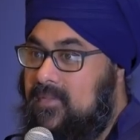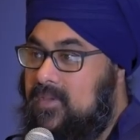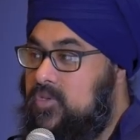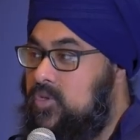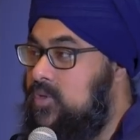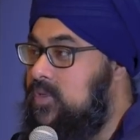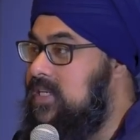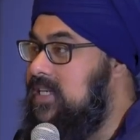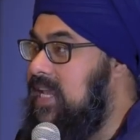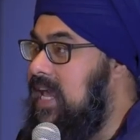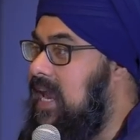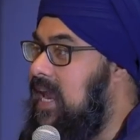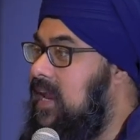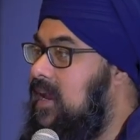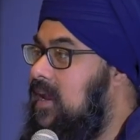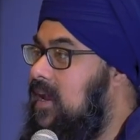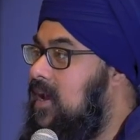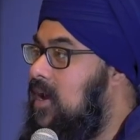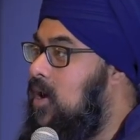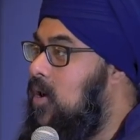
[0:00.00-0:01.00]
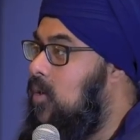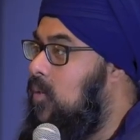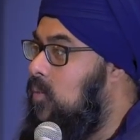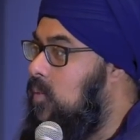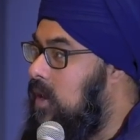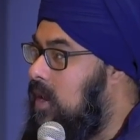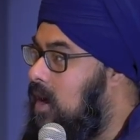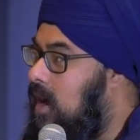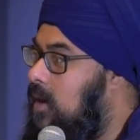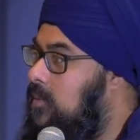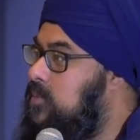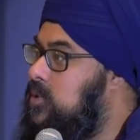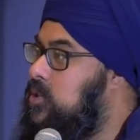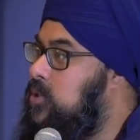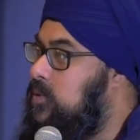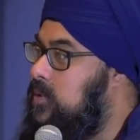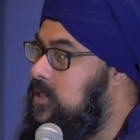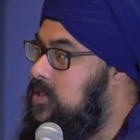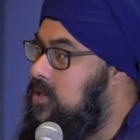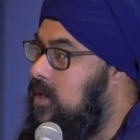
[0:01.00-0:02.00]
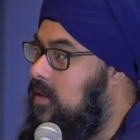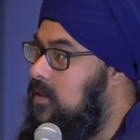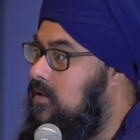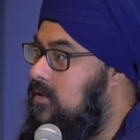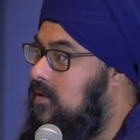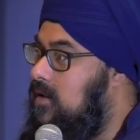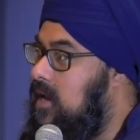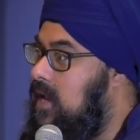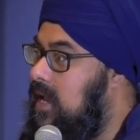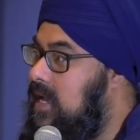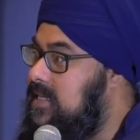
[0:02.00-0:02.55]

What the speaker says: So today, we come to each other